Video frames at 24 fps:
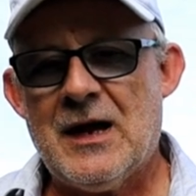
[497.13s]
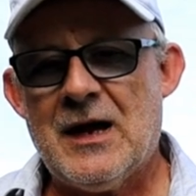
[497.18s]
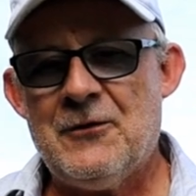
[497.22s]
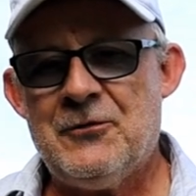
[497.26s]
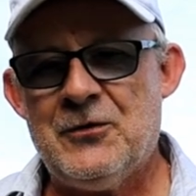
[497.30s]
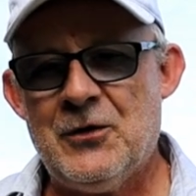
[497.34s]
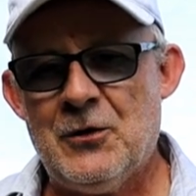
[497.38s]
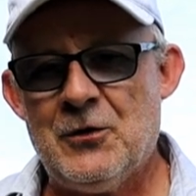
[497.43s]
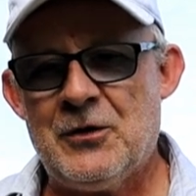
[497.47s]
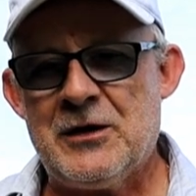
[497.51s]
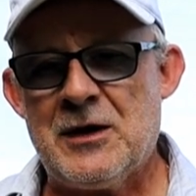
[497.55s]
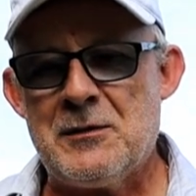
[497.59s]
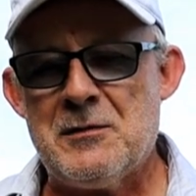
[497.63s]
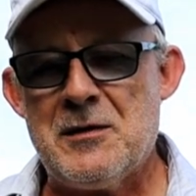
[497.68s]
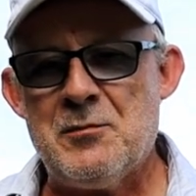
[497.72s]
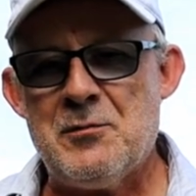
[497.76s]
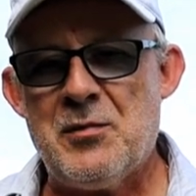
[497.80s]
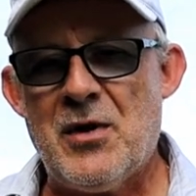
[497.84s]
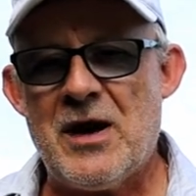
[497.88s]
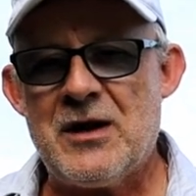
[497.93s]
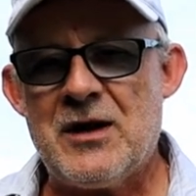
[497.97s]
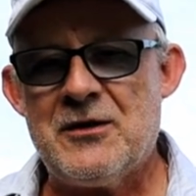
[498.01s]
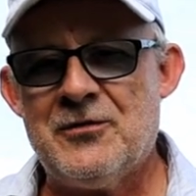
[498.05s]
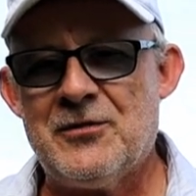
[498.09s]
If you're
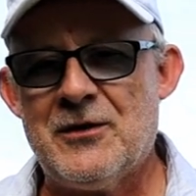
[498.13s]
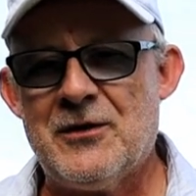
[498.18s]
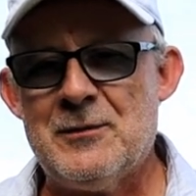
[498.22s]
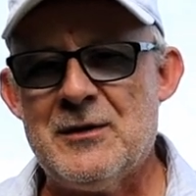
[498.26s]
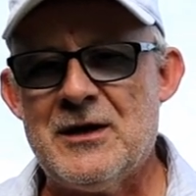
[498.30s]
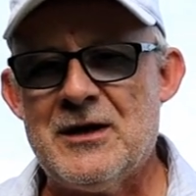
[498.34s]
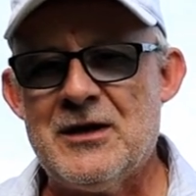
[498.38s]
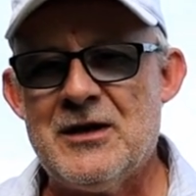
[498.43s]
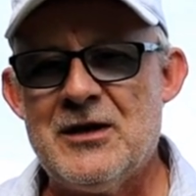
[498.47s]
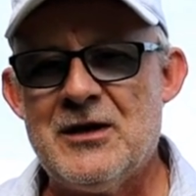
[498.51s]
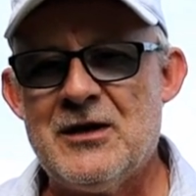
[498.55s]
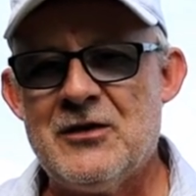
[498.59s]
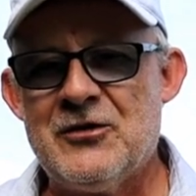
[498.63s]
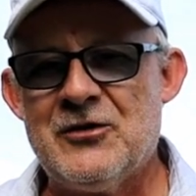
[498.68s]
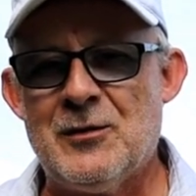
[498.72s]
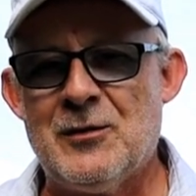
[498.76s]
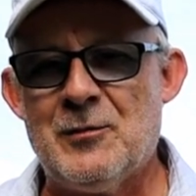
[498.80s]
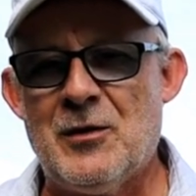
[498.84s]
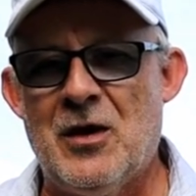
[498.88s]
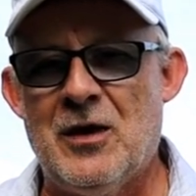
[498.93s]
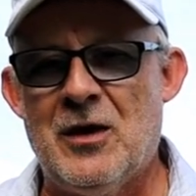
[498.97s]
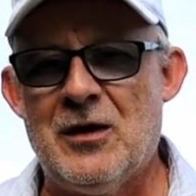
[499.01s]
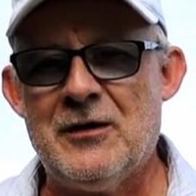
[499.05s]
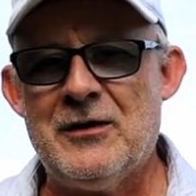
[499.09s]
coming back from a
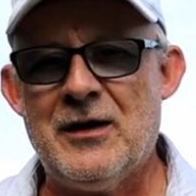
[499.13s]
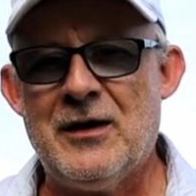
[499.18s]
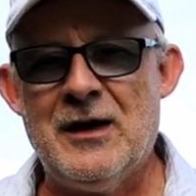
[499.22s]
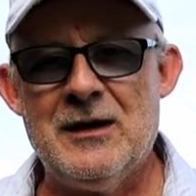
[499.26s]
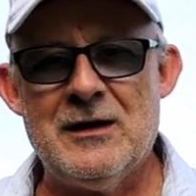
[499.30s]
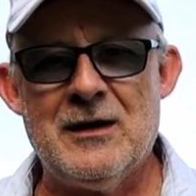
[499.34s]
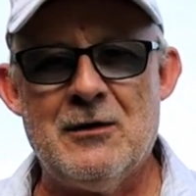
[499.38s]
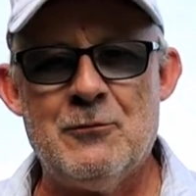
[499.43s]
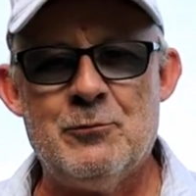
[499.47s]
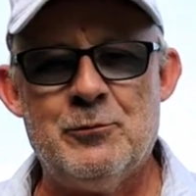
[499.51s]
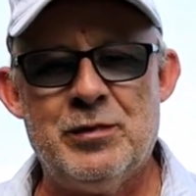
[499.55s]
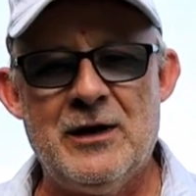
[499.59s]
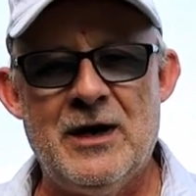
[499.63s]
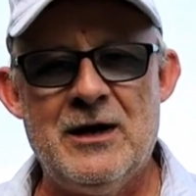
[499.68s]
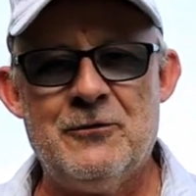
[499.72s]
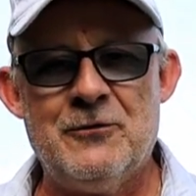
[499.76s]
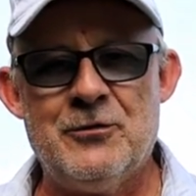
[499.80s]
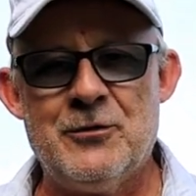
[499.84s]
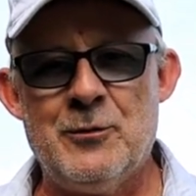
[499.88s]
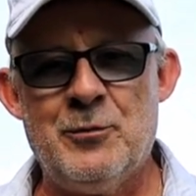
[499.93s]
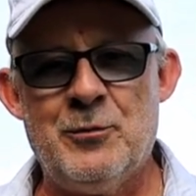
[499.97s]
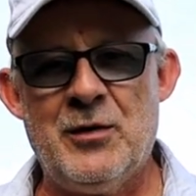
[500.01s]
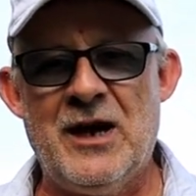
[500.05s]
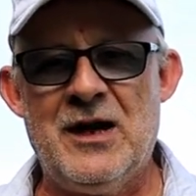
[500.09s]
summer holiday and you haven't
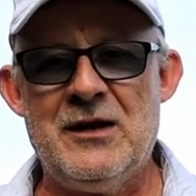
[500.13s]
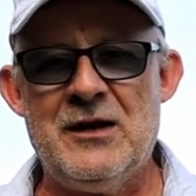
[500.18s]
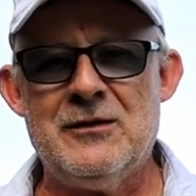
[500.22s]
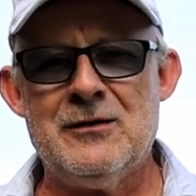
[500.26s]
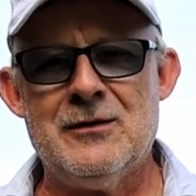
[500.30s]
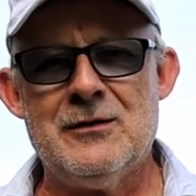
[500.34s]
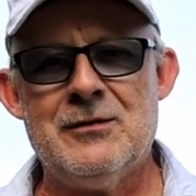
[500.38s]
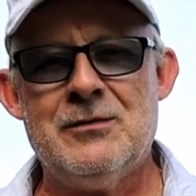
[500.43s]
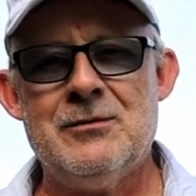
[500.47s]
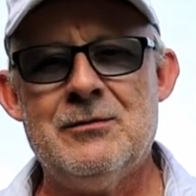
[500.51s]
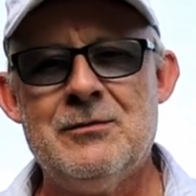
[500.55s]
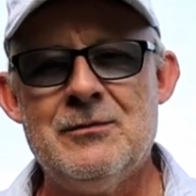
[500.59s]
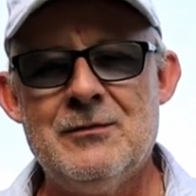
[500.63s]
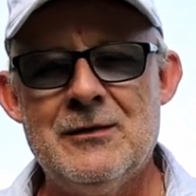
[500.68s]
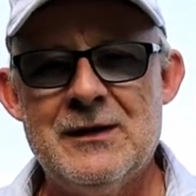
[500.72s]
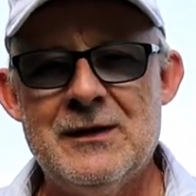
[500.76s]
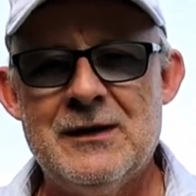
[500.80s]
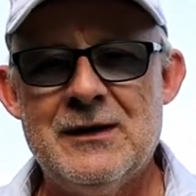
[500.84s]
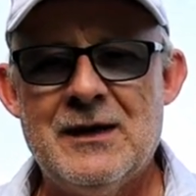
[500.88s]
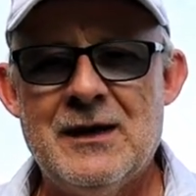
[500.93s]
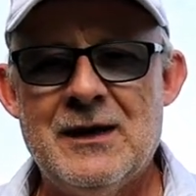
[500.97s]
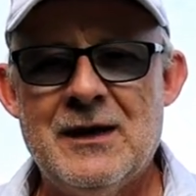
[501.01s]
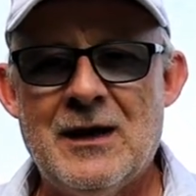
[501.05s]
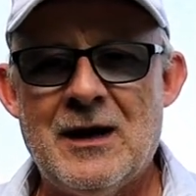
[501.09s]
played for a bit and you're
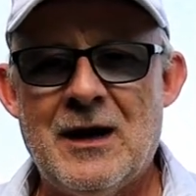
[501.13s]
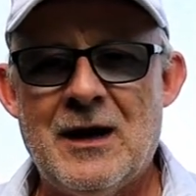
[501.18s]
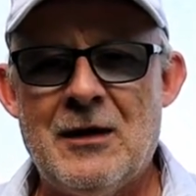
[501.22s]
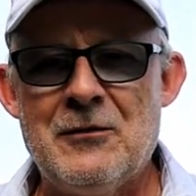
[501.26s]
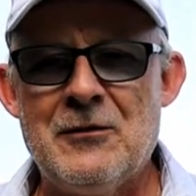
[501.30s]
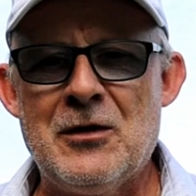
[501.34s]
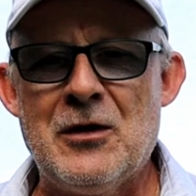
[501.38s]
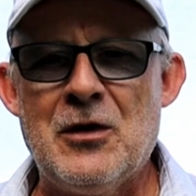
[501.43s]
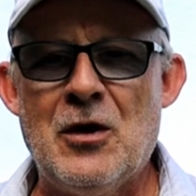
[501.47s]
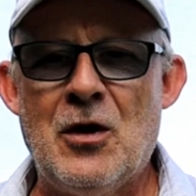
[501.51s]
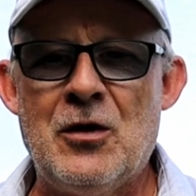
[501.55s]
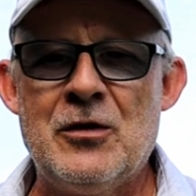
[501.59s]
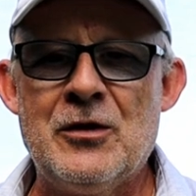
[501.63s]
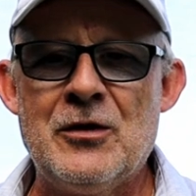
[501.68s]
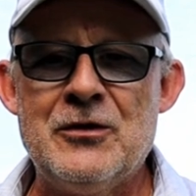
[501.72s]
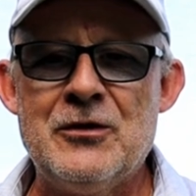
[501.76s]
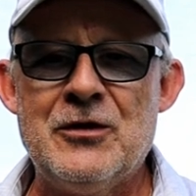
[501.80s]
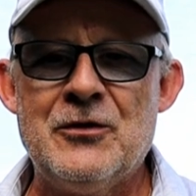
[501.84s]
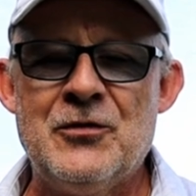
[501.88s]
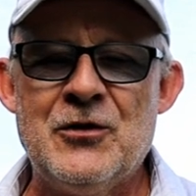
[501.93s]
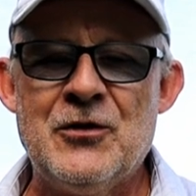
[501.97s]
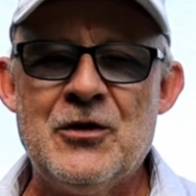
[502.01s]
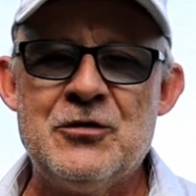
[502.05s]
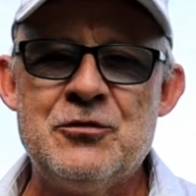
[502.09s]
having a knock
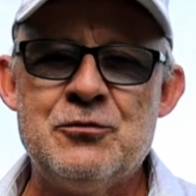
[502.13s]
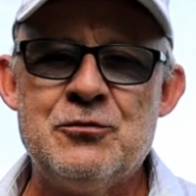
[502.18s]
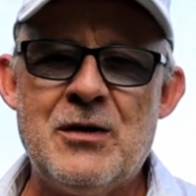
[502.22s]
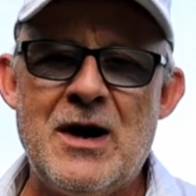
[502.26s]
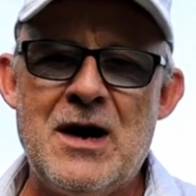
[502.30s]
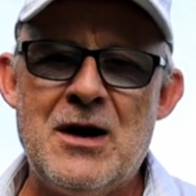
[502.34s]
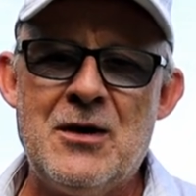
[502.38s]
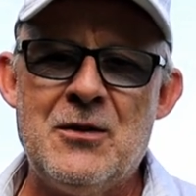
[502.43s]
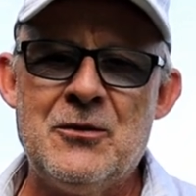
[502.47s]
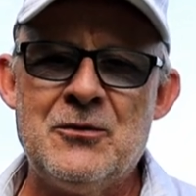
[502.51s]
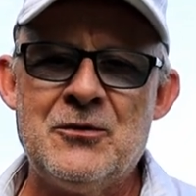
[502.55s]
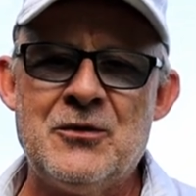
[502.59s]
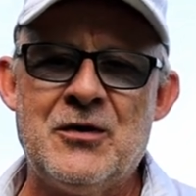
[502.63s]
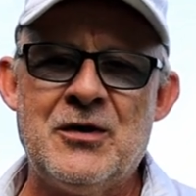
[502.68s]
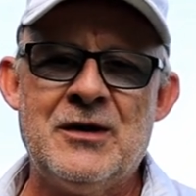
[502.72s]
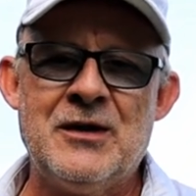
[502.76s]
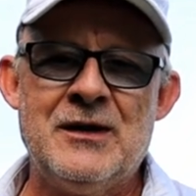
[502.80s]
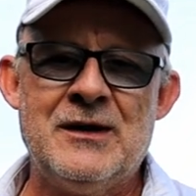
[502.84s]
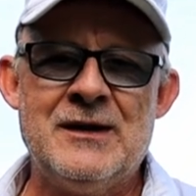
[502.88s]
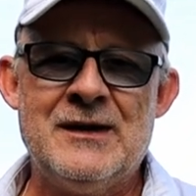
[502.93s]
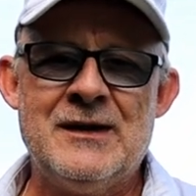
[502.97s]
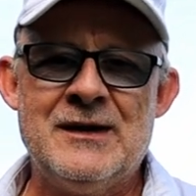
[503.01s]
on your first round,